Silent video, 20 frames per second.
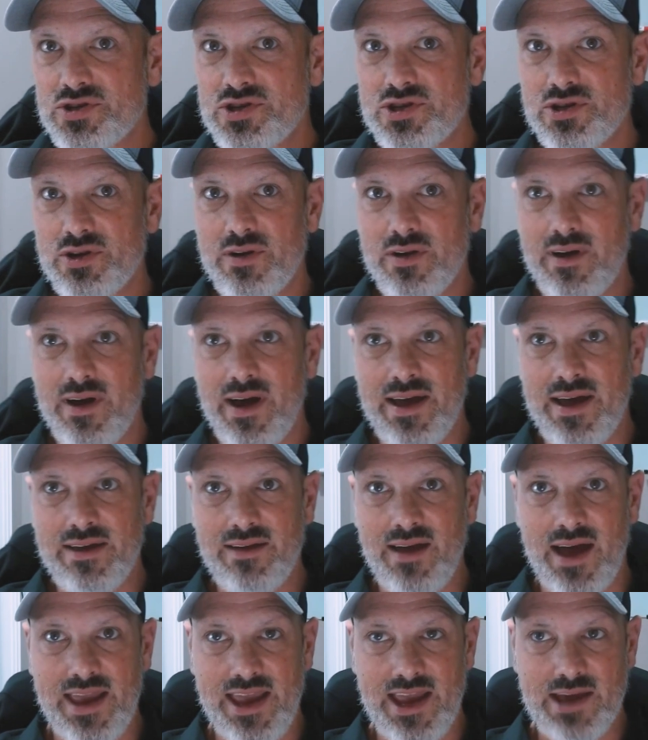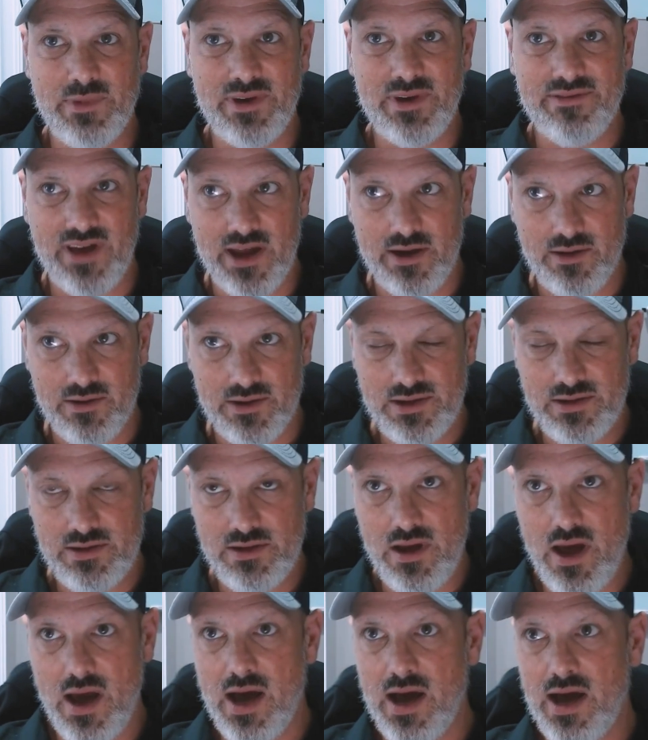So I am a veteran,
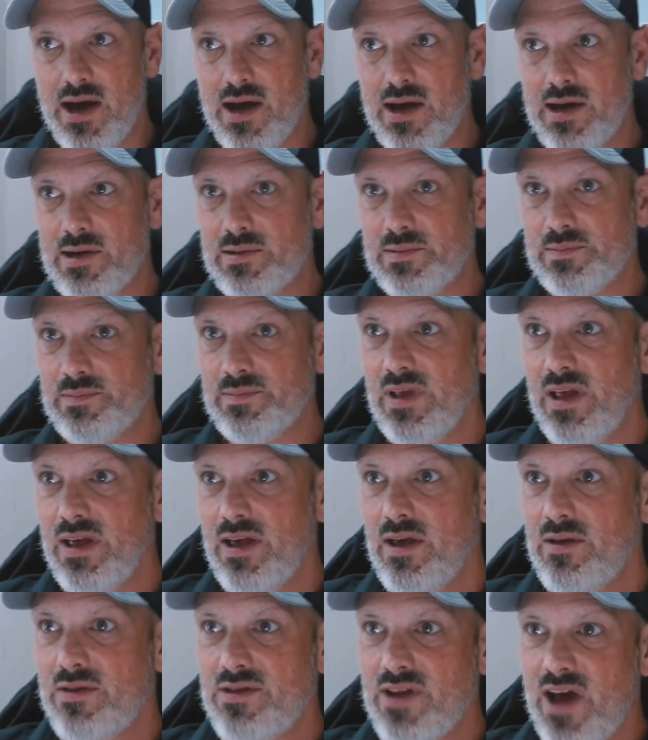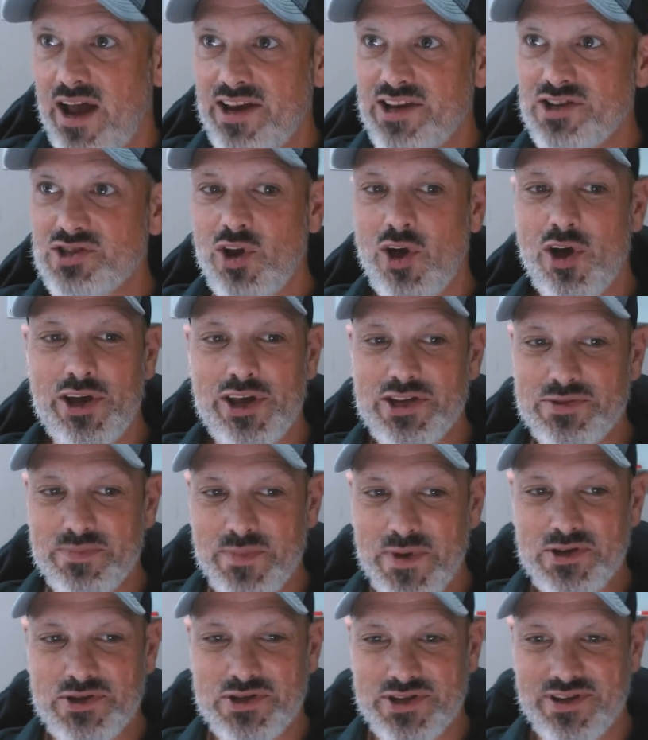not as long as
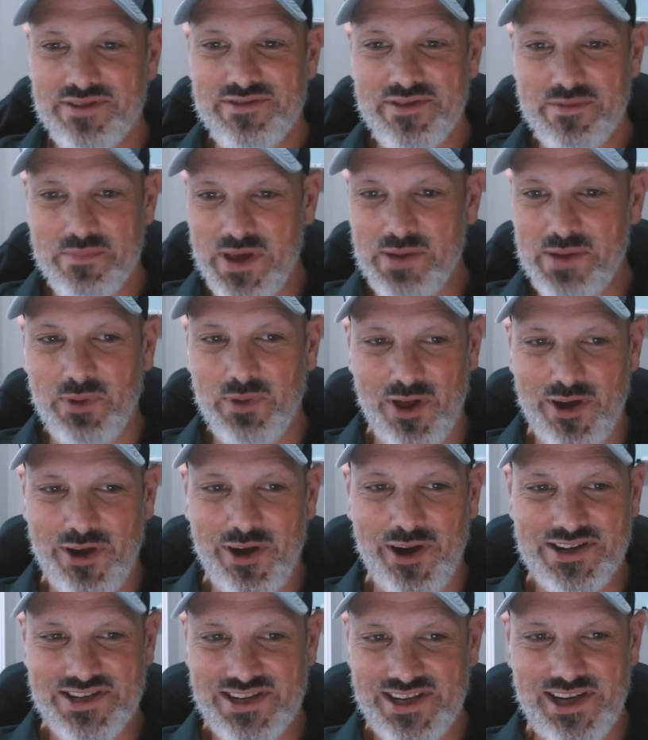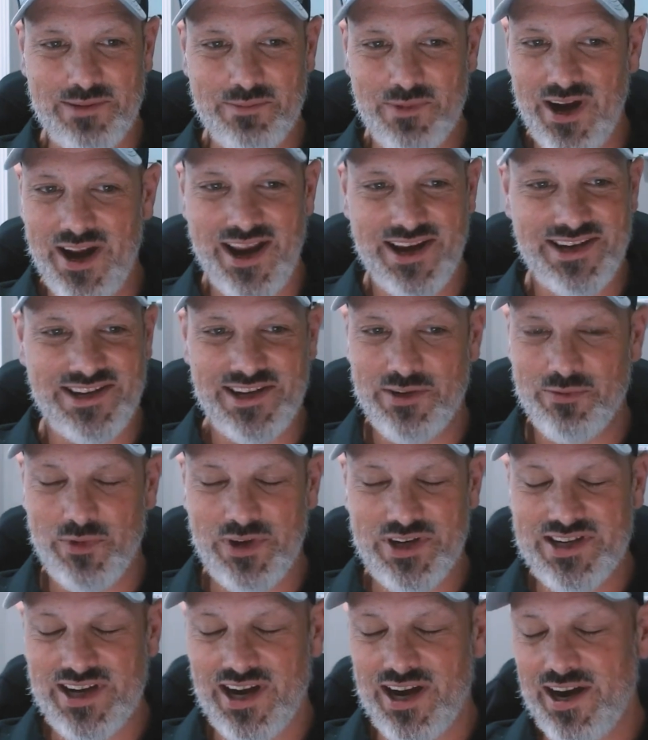most of the people on our team, right? I didn't
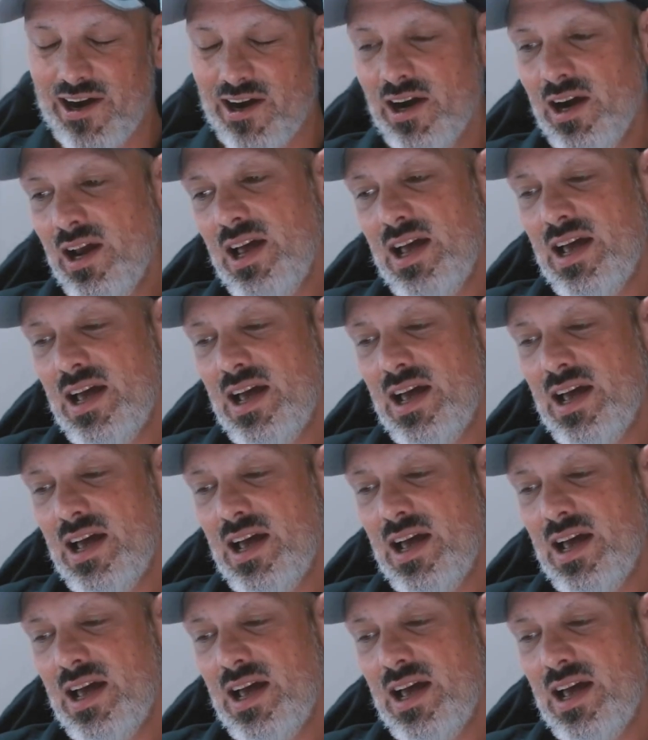retire.